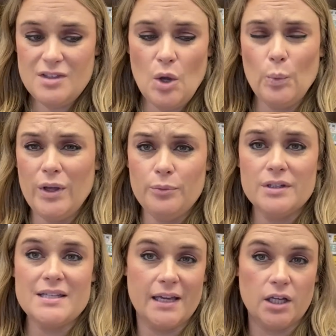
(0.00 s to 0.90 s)
We will
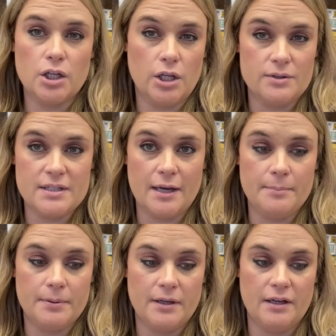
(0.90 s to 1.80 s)
take a close-up
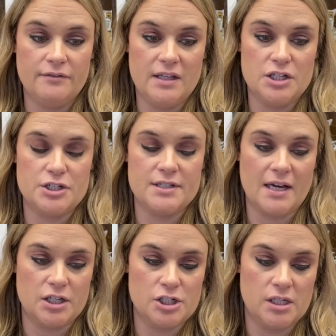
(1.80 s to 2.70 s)
of each
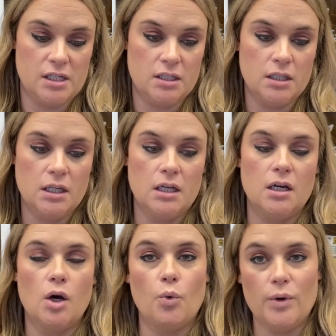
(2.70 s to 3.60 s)
section
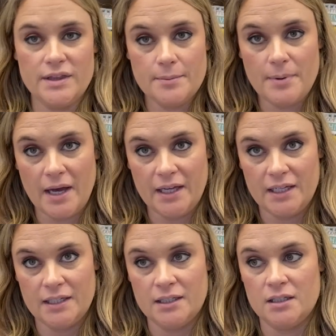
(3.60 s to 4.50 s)
with the
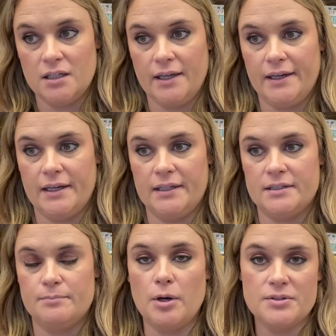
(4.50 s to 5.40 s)
button
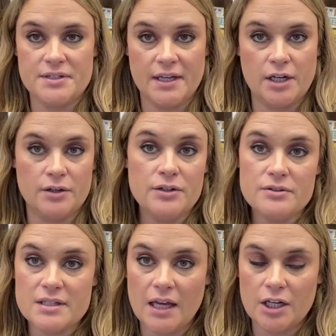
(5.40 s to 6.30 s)
and post it in our
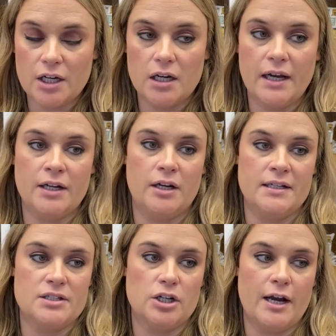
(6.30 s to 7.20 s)
newsletter and our
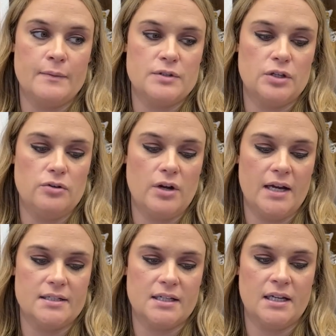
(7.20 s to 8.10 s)
Instagram, so you
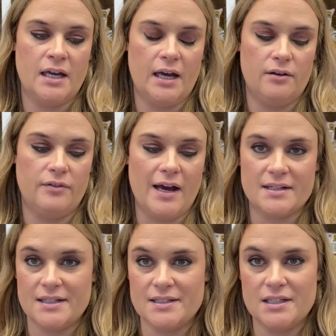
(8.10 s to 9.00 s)
guys can have
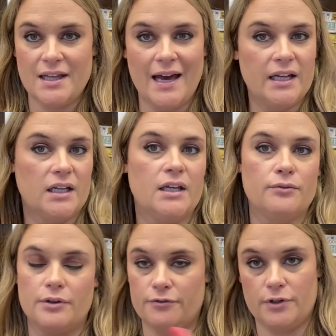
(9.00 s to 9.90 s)
access to that and can
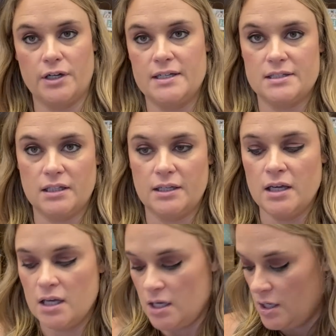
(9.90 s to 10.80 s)
refer easily
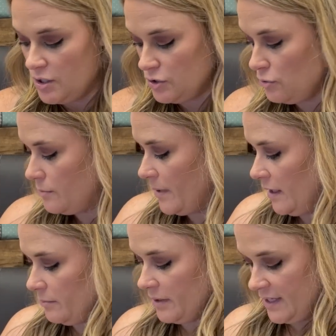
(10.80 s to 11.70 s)
to the
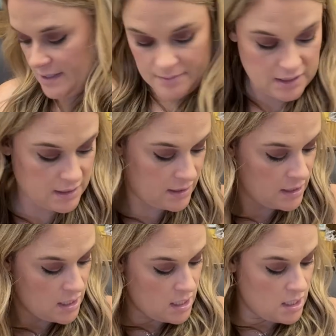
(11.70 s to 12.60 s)
button placement.
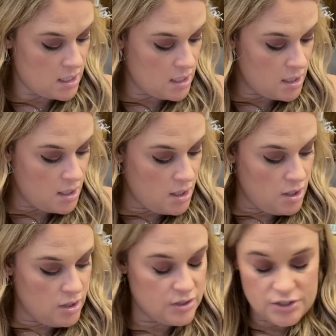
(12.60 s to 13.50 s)

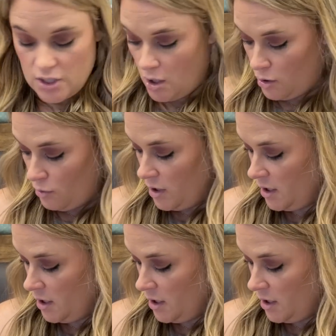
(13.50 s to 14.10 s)
So